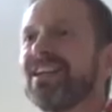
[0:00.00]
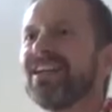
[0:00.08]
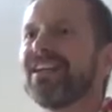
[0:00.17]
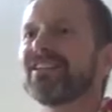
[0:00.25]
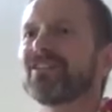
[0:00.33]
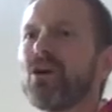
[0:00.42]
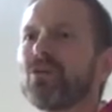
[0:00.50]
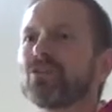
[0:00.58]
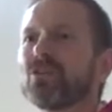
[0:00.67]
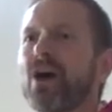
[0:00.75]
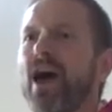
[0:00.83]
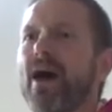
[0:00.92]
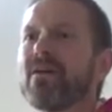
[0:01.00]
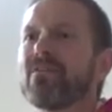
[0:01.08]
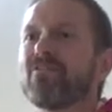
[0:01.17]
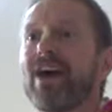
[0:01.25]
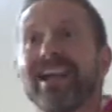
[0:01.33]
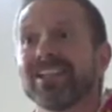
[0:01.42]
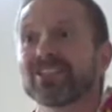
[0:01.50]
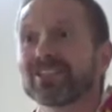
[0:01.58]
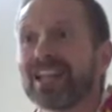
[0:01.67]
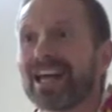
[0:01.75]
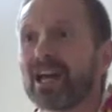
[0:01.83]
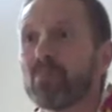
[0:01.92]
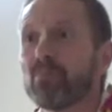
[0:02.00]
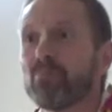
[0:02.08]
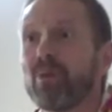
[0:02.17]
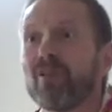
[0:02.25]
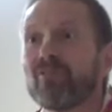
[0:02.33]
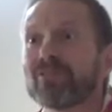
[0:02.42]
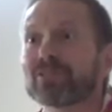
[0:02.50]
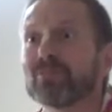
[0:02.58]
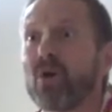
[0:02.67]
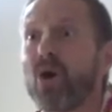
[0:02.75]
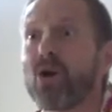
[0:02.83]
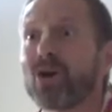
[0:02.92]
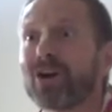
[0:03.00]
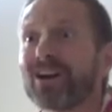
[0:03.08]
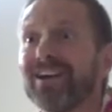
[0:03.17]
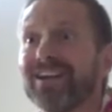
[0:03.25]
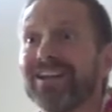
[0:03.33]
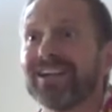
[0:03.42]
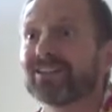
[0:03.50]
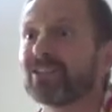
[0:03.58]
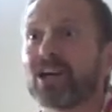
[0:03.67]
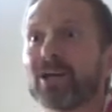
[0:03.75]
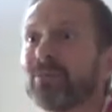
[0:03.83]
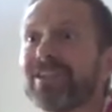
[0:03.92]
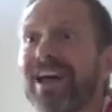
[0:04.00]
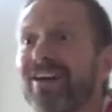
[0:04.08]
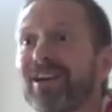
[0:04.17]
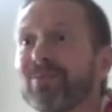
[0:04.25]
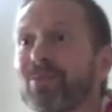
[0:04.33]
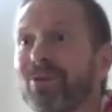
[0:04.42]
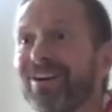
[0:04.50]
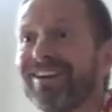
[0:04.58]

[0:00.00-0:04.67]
is going to vanish like a puff of smoke. It's not going to be there anymore.